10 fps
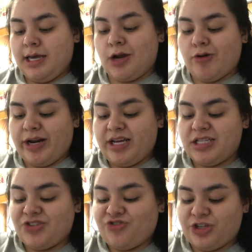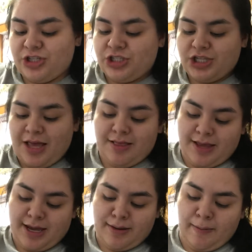ingredients first and
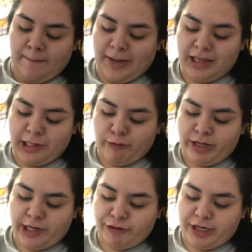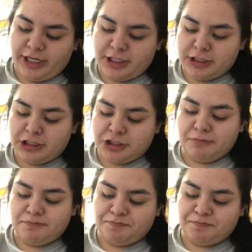then my liquid ingredients.